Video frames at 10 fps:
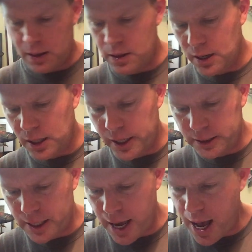And then I
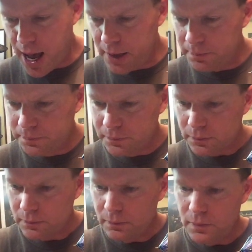like to add
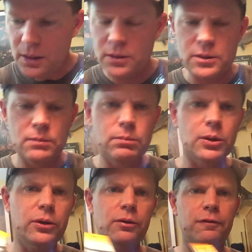some
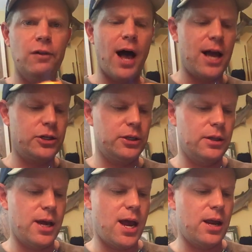blue flash
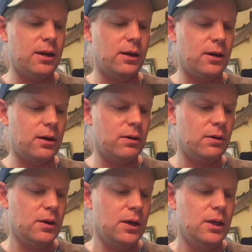in
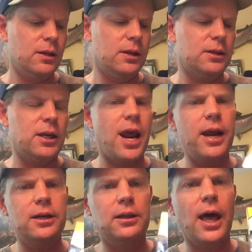here. This
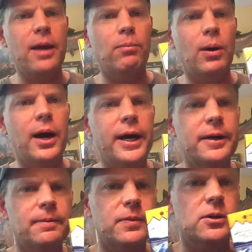Hanked Light
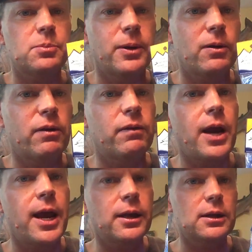Bright, Spirit River
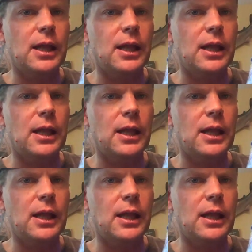Hanked